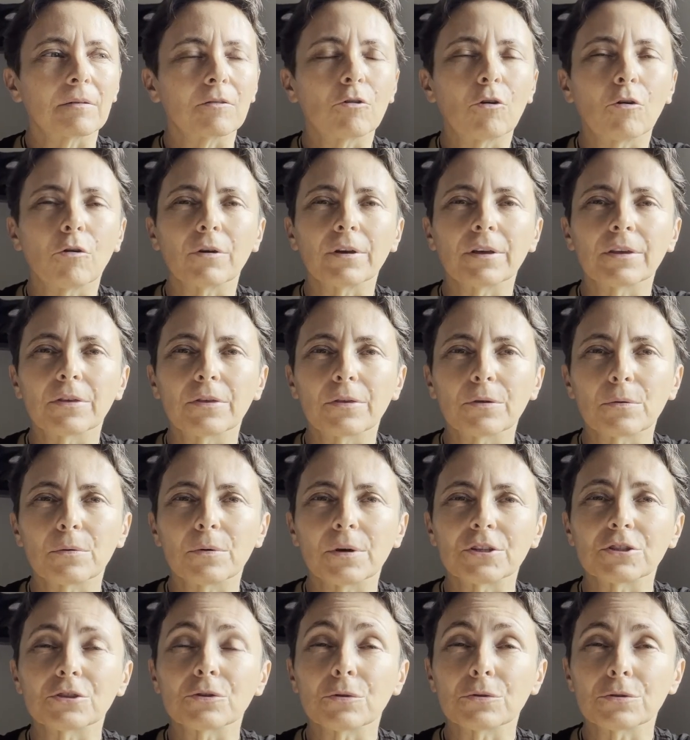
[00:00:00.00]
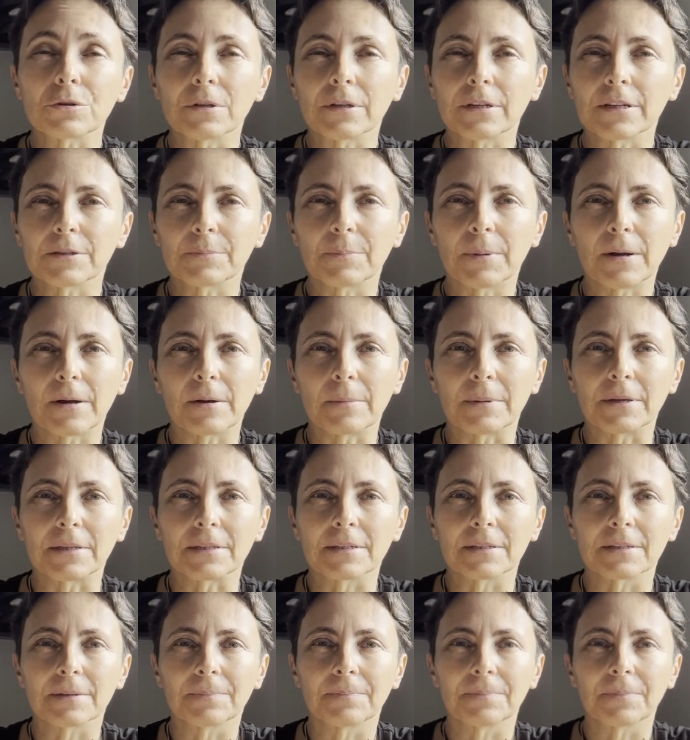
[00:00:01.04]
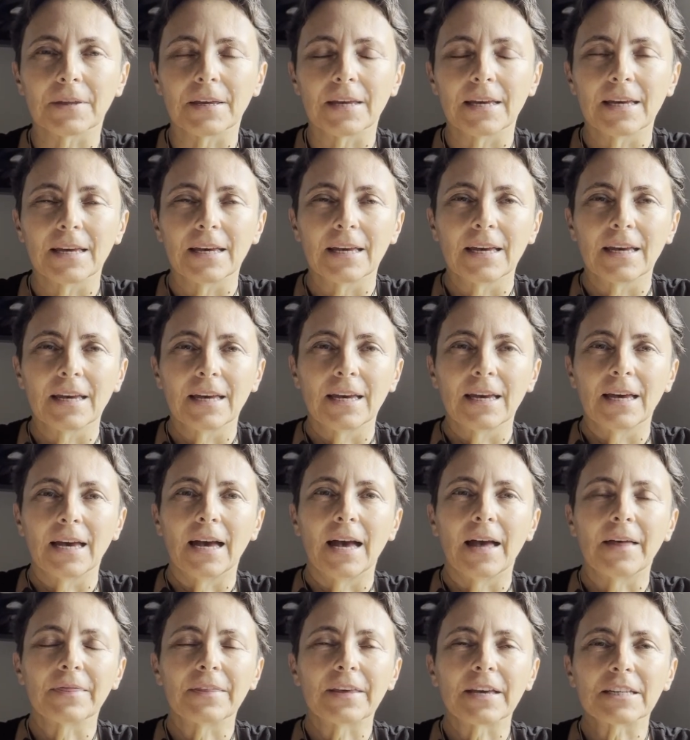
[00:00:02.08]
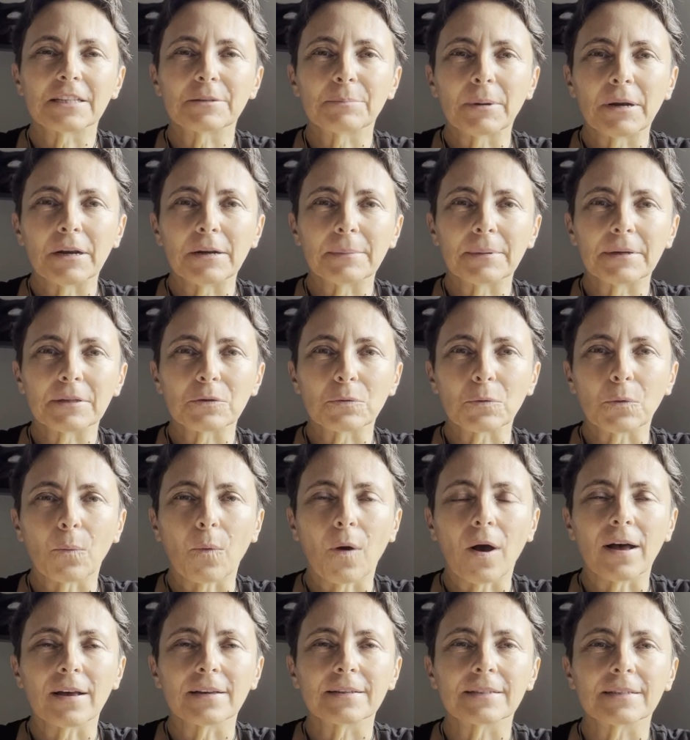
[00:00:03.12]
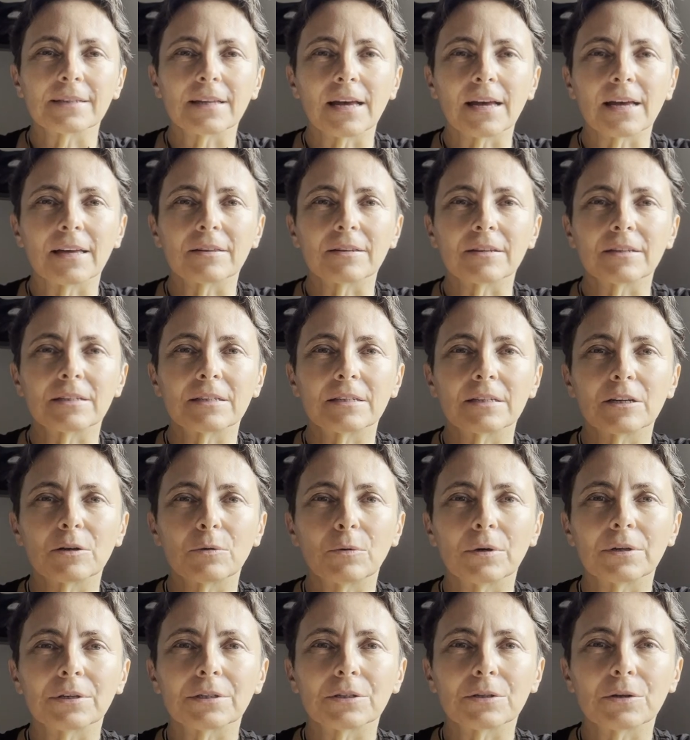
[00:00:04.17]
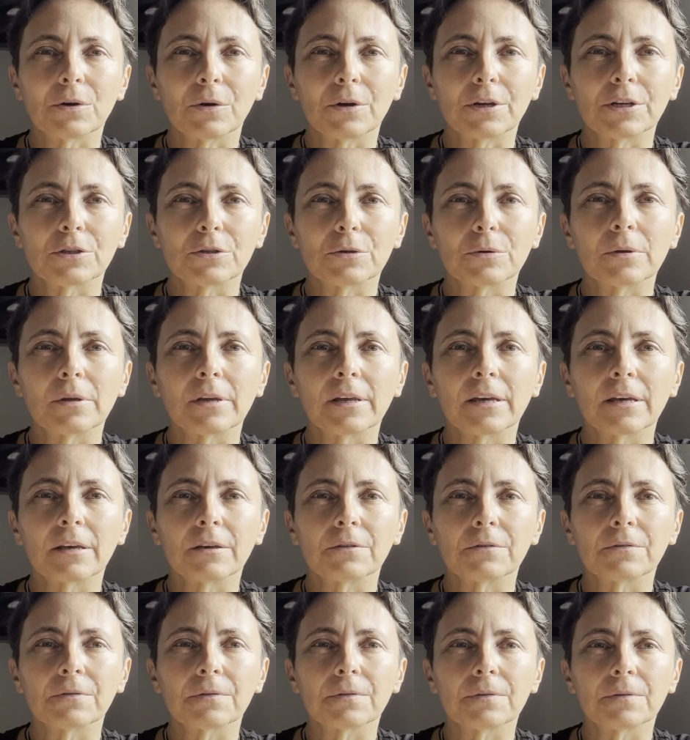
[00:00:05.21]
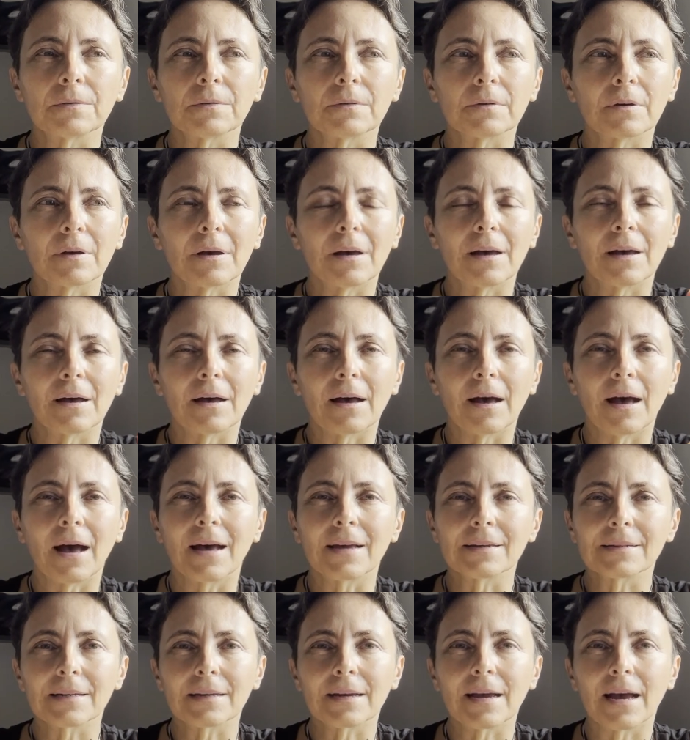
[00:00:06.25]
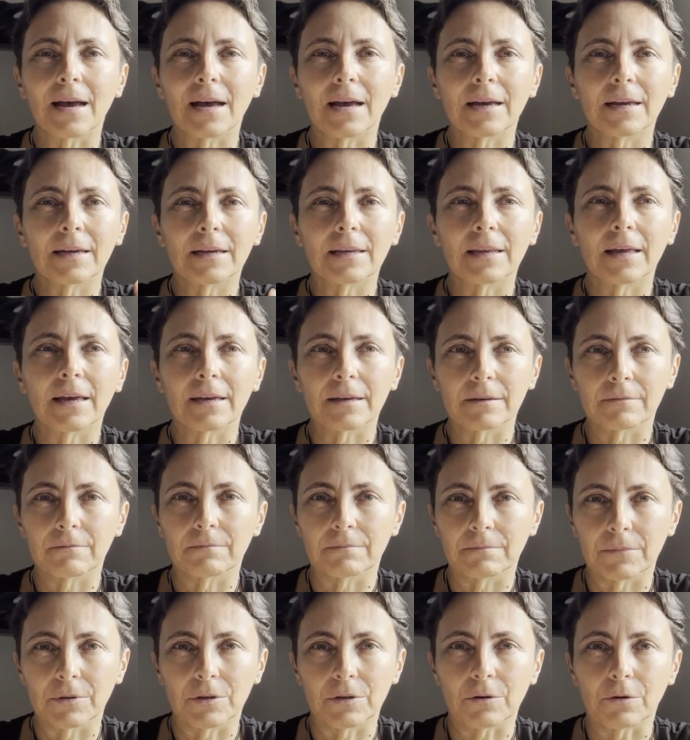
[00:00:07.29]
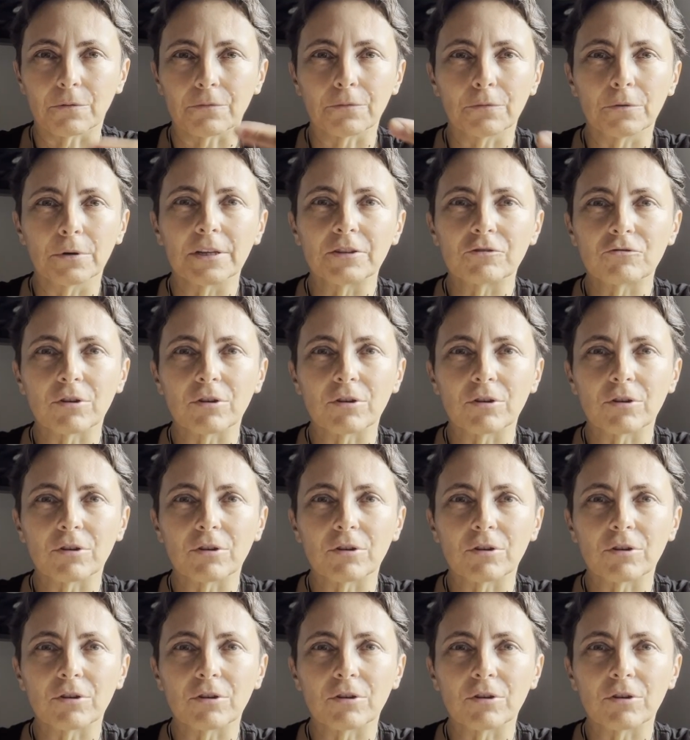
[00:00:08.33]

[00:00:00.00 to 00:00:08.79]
going through a social experiment. And the experiment was that she was going to live as a guy, like, fully